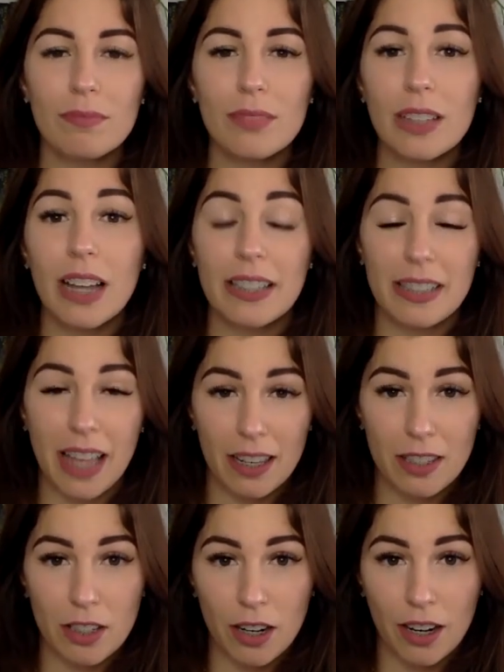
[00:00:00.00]
And I
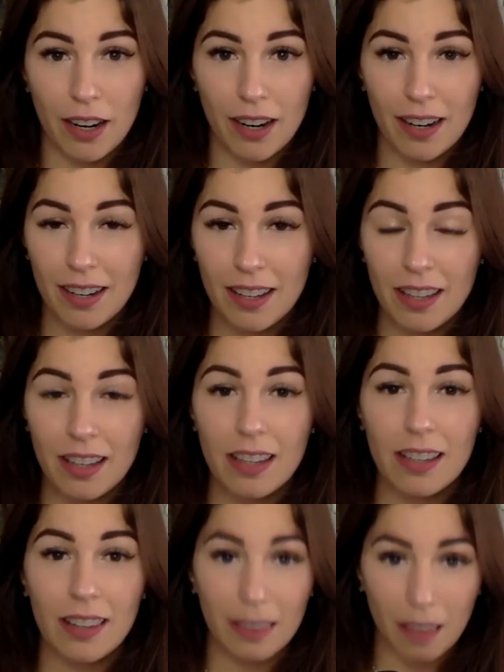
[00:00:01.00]
said to her,
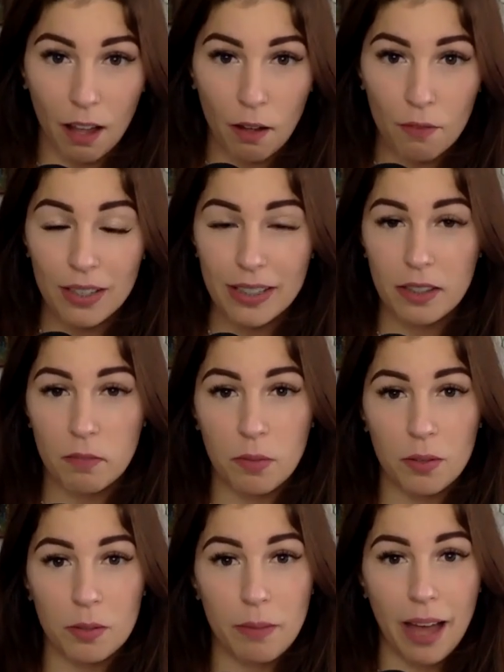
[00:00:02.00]
love is the
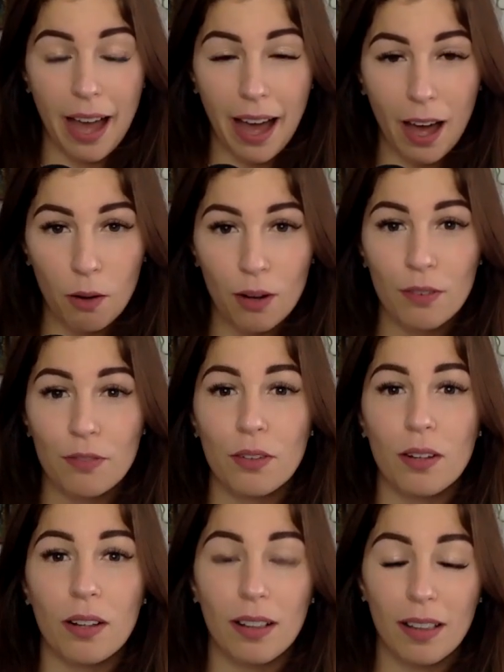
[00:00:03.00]
most
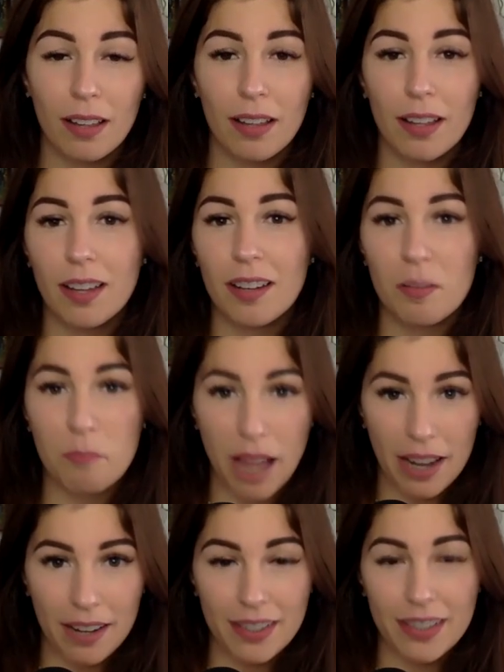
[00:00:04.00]
powerful
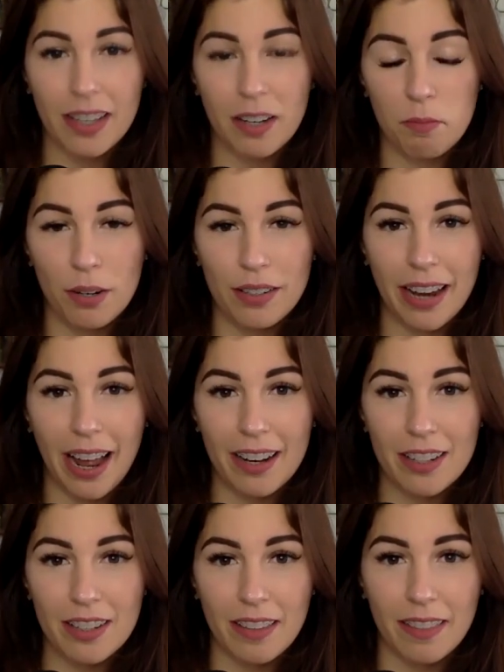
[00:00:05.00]
medicine and
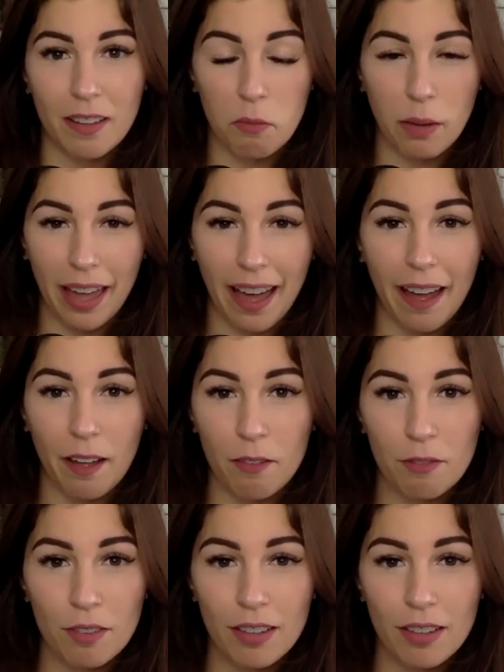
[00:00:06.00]
protection that we have.